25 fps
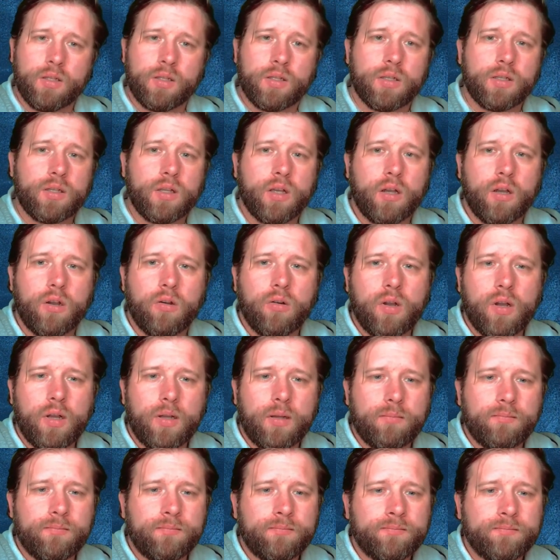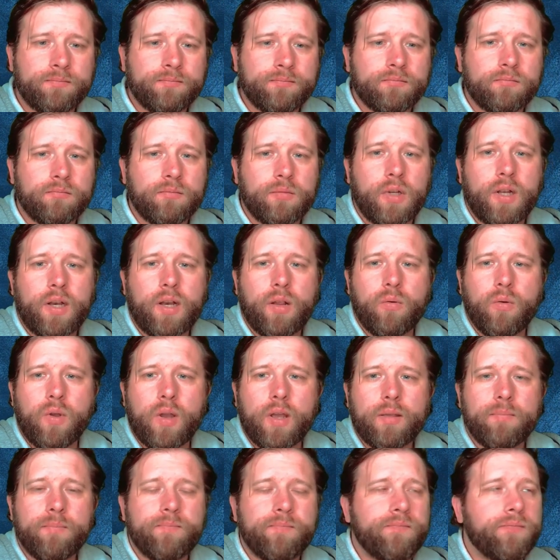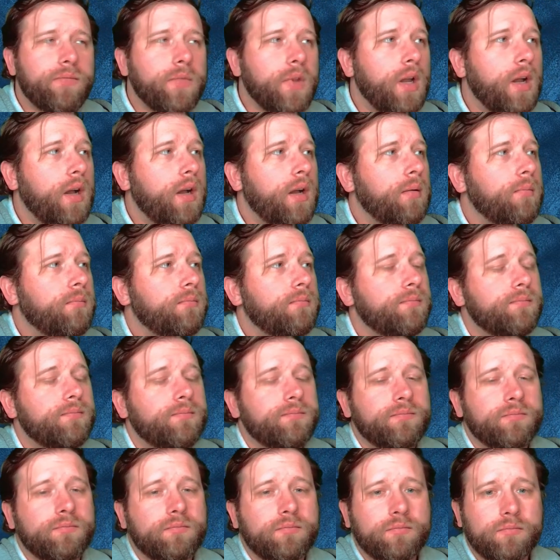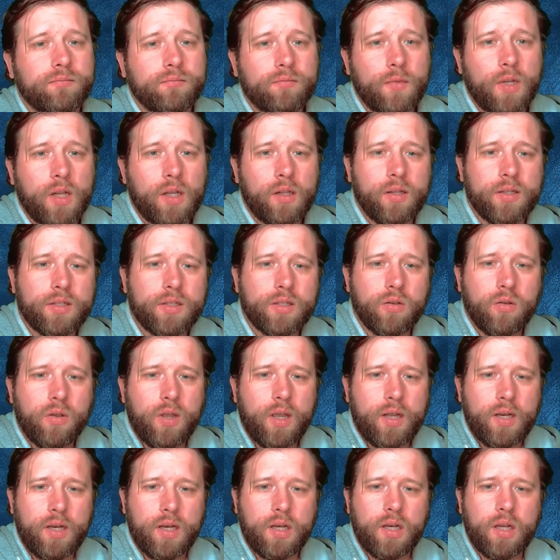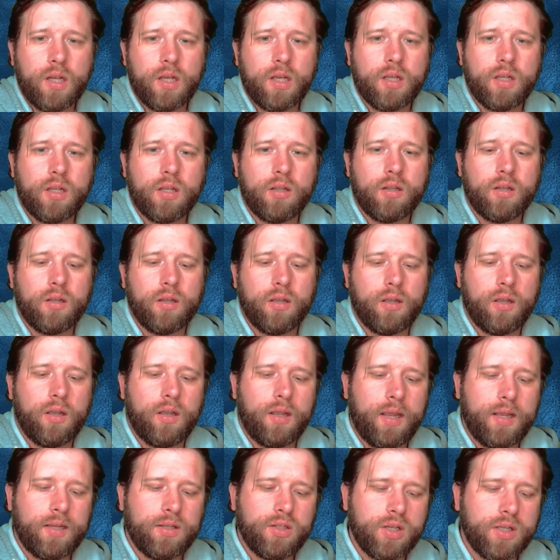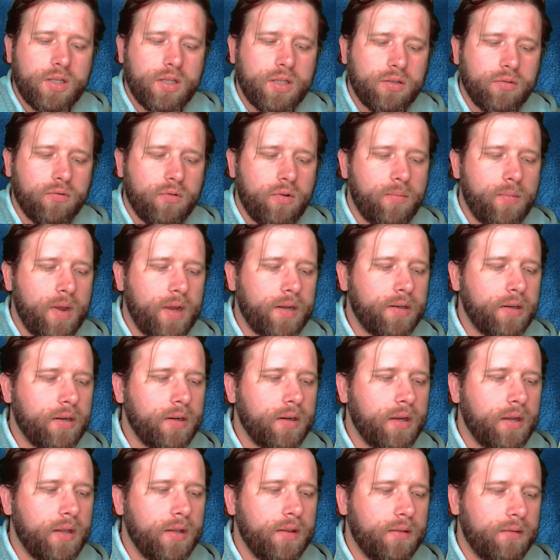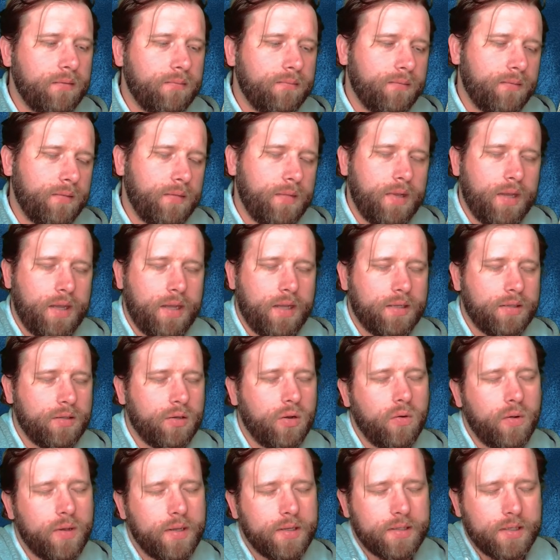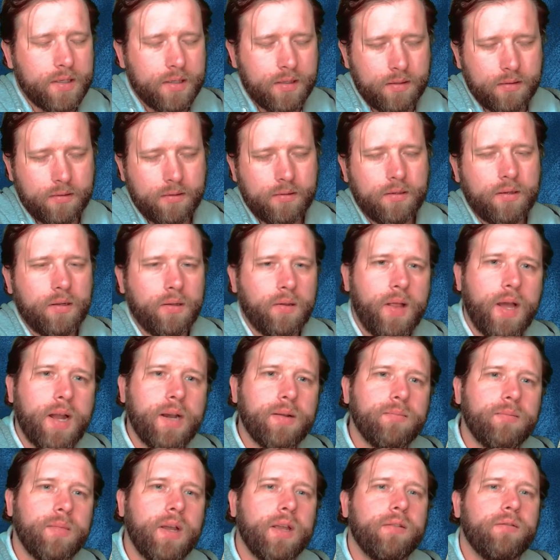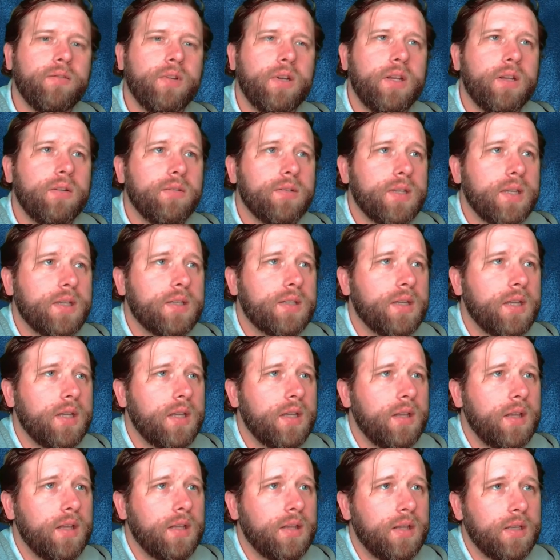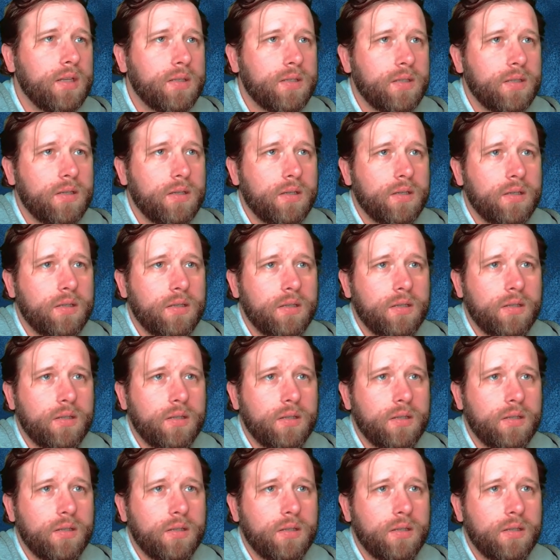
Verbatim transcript: So, um, but anyway, um, let's go ahead and uh, uh and just as a reminder, uh, as always, in a lot of my videos, I say that this uh,